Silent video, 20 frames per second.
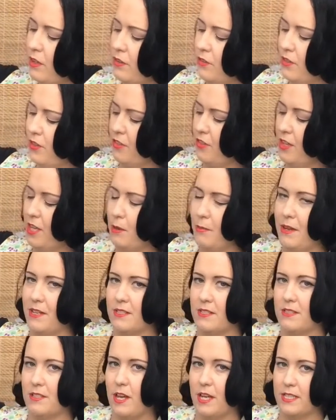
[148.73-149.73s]
The thing about
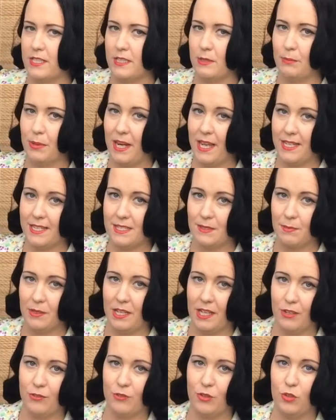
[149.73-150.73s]
deciding the
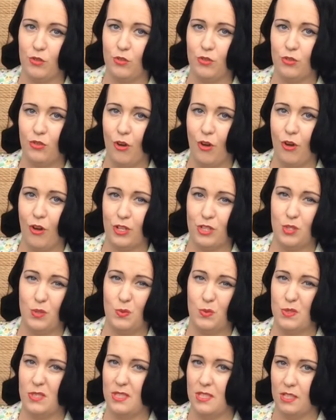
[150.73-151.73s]
placement, if you're not at
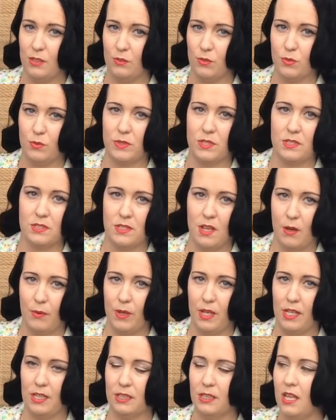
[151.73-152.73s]
all skilled with
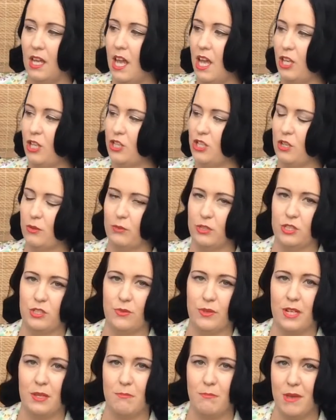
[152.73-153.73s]
sewing, you don't want to
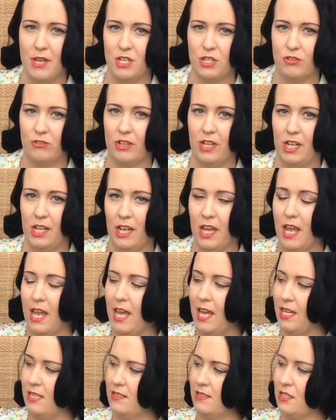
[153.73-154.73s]
do any measuring,
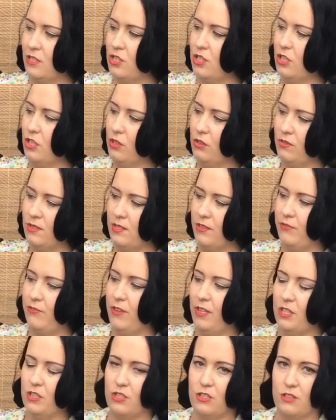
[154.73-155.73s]
is to use the
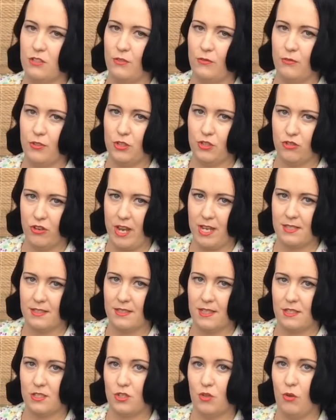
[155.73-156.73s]
features of the
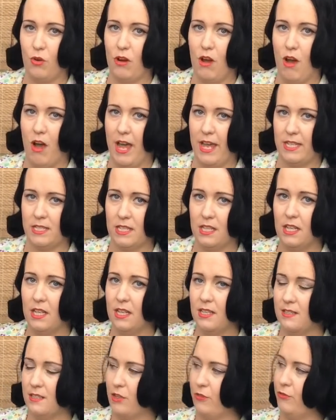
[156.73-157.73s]
dress as your guide.
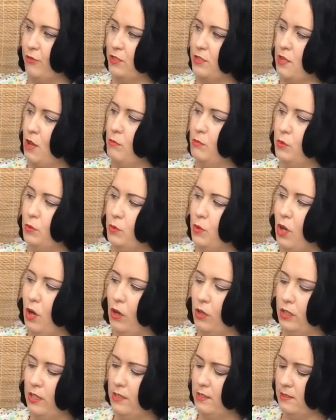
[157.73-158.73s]
So for example,
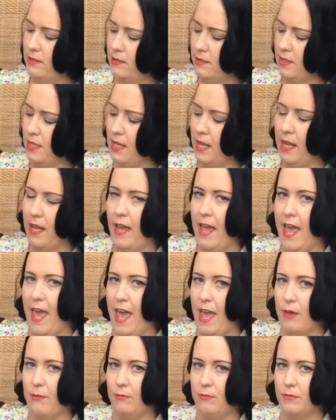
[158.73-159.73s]
collars,
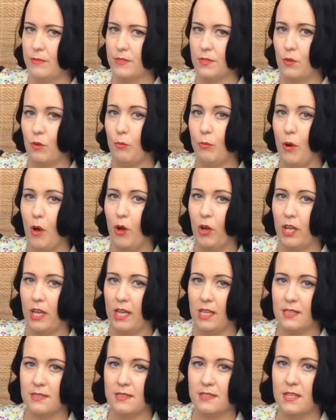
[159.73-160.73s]
hems or
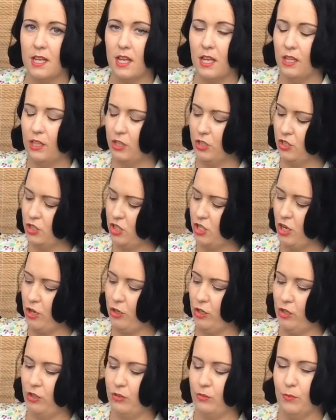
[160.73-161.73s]
pockets can show
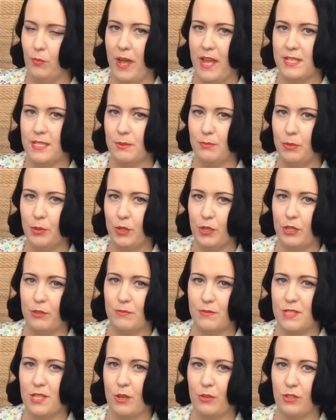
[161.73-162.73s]
you where to put
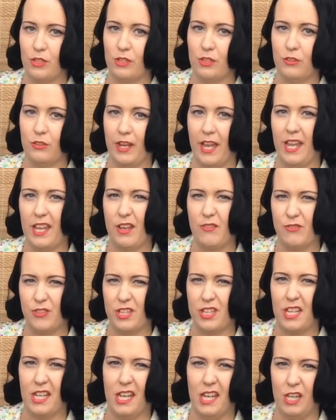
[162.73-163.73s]
them so that you're getting
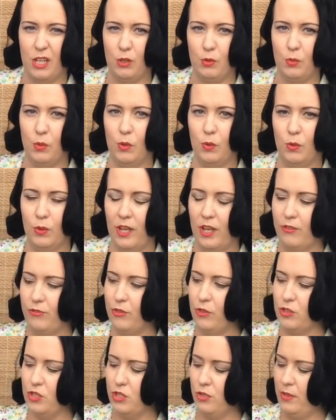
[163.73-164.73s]
everything equal if
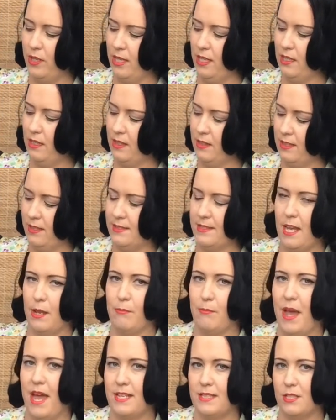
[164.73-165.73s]
you're doing the
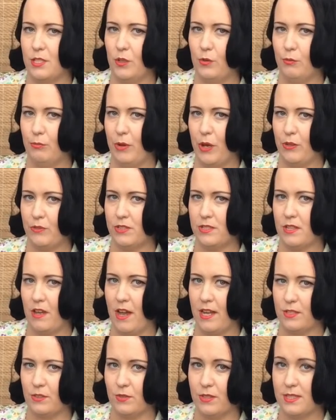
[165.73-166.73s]
same pattern on both
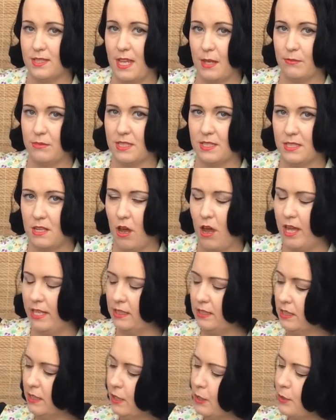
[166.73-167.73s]
sides or the same design.